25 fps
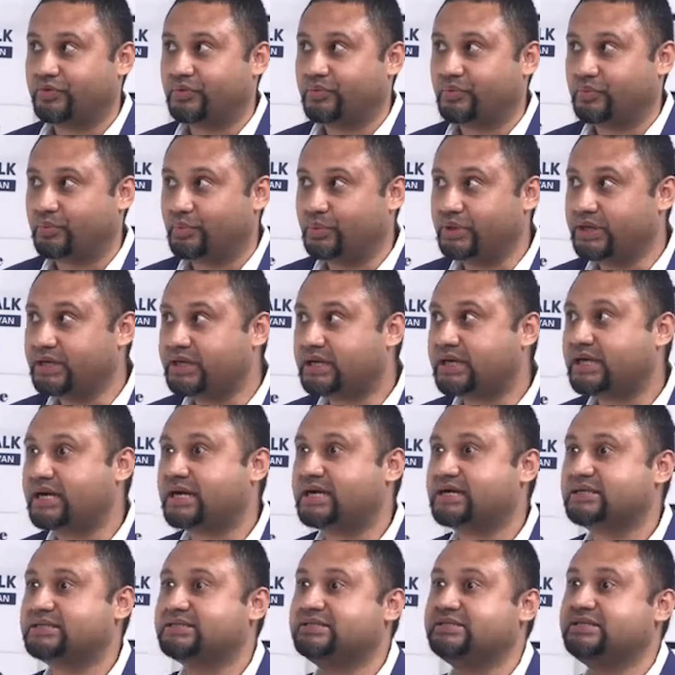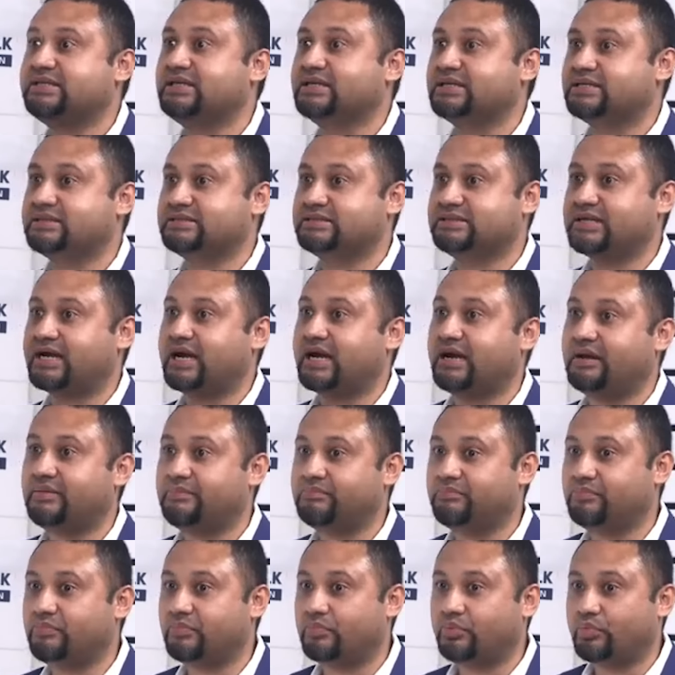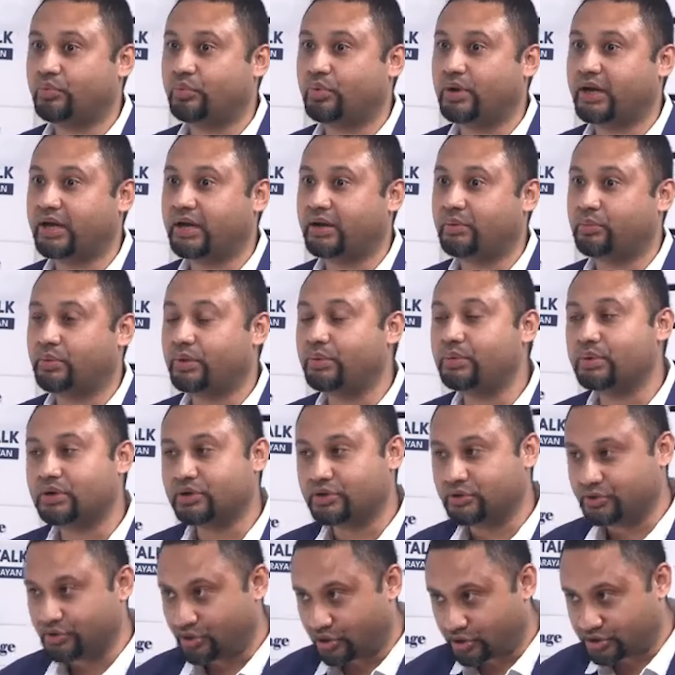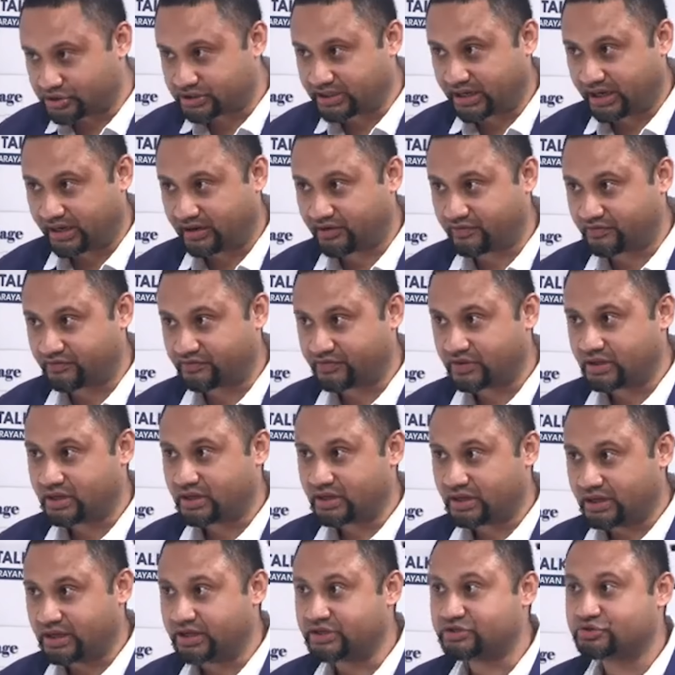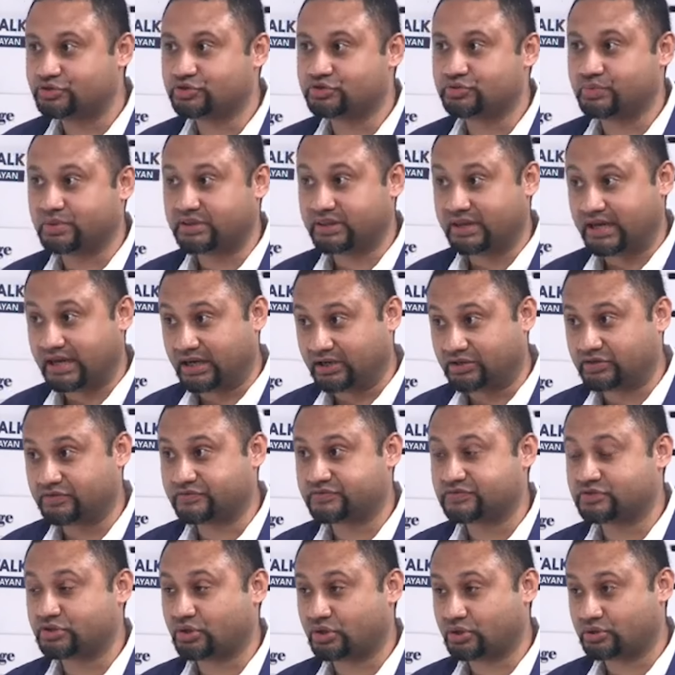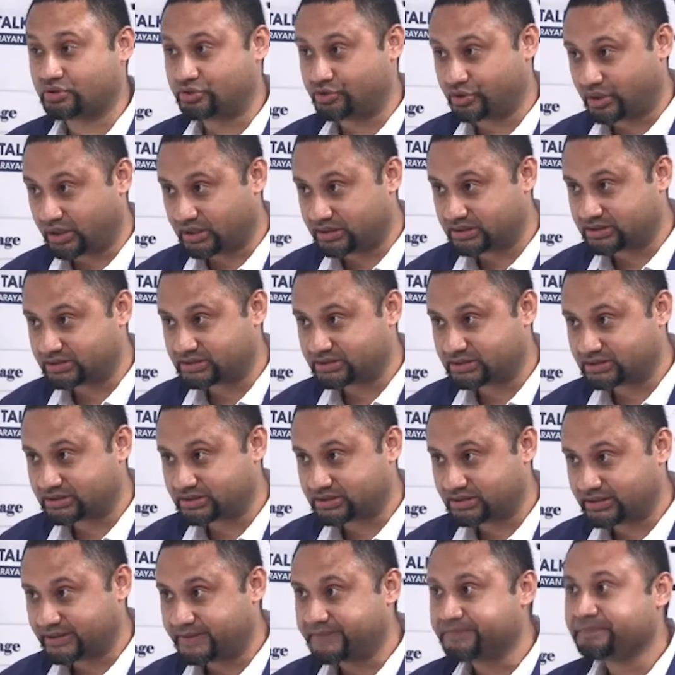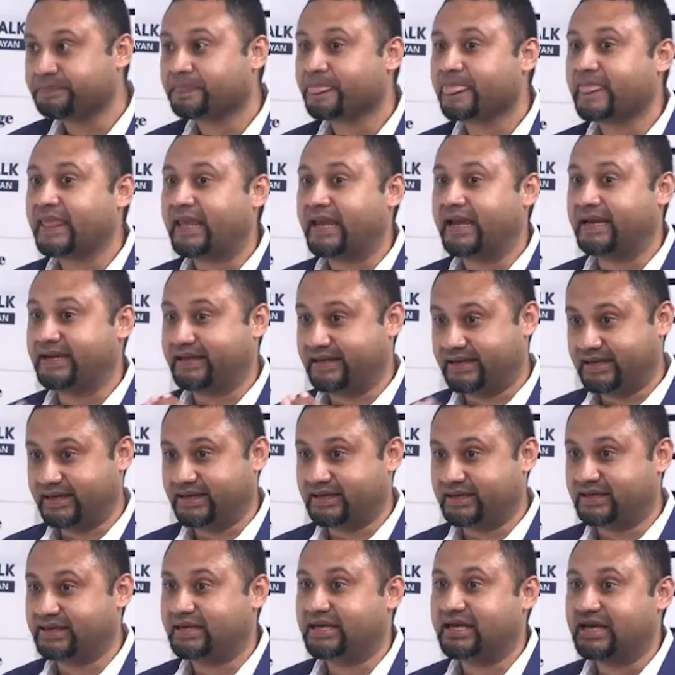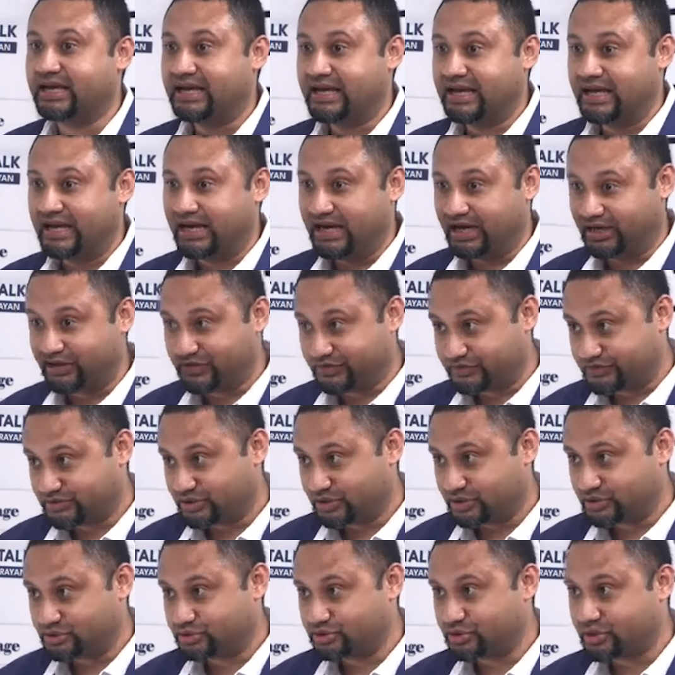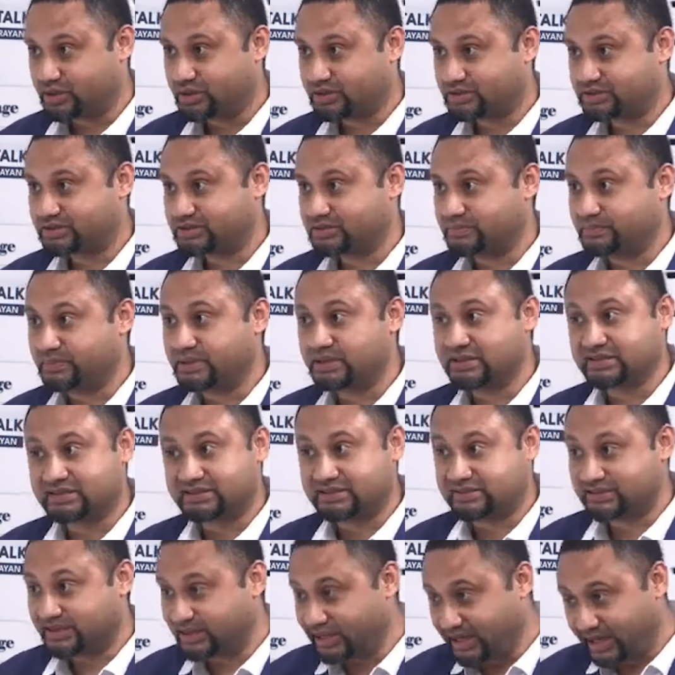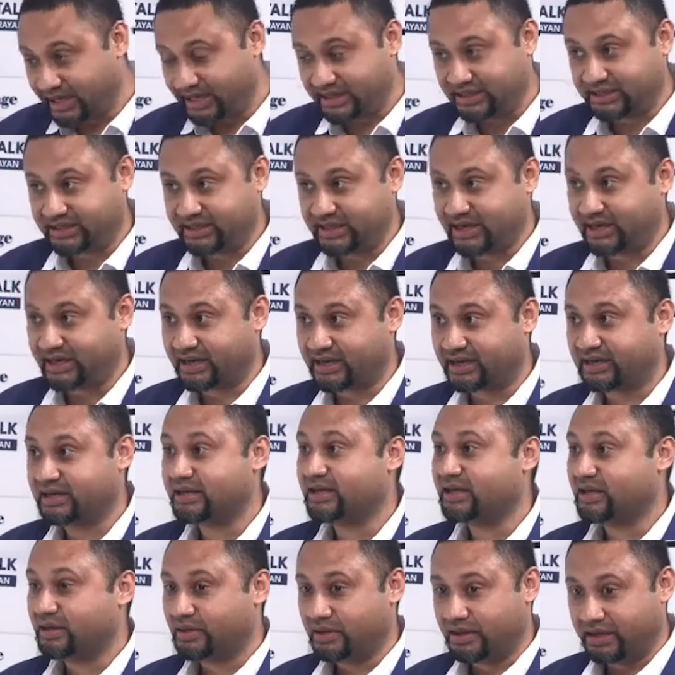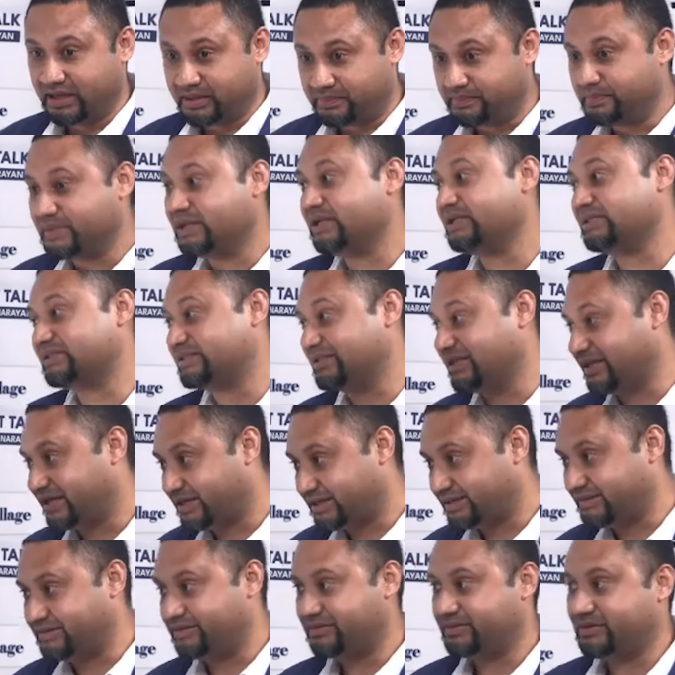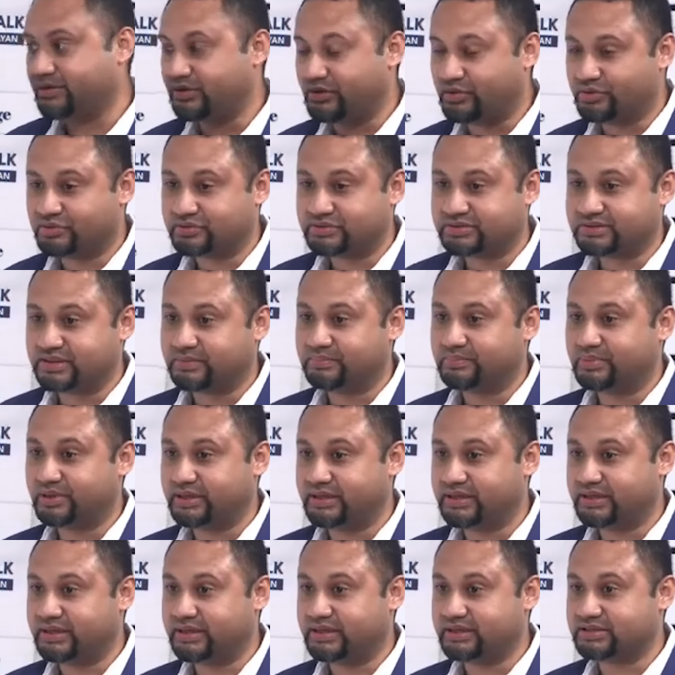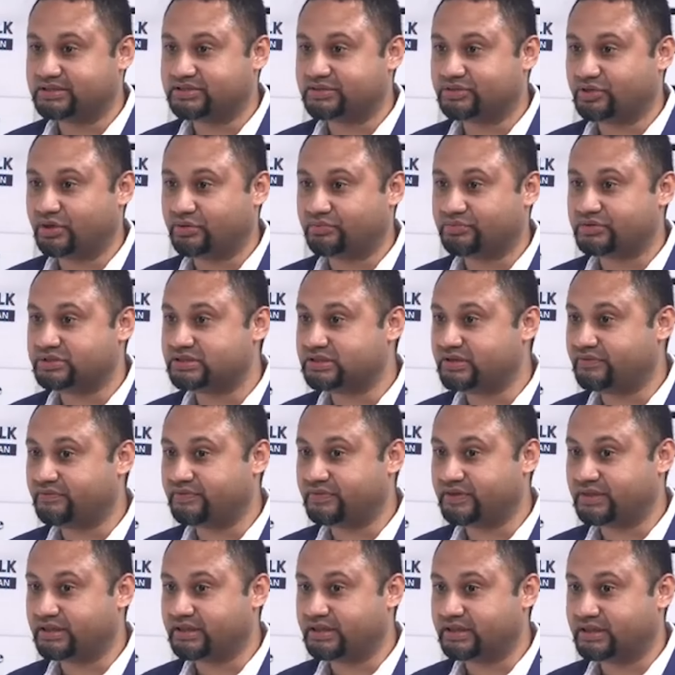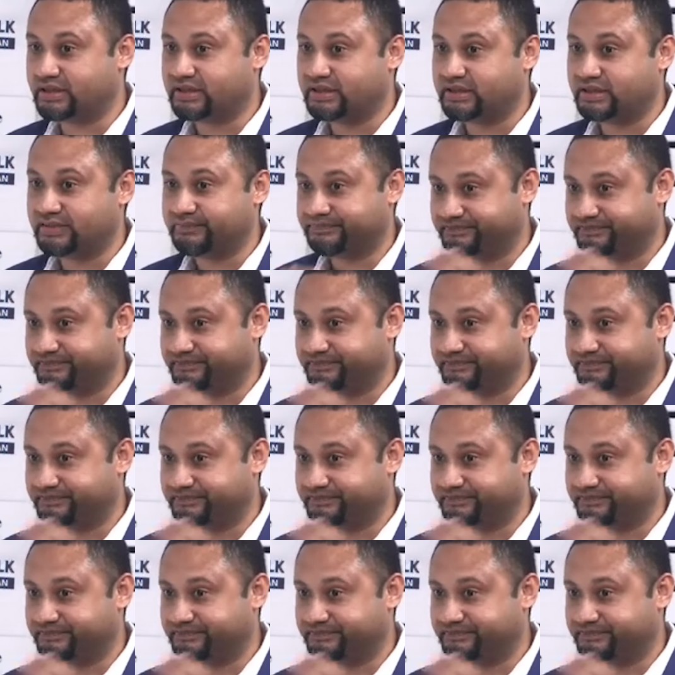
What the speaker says: we can't see a time where we will not have issues with out-of-stock drugs. And again, out-of-stock drugs means delay in care. It means that, you know, somebody is not receiving the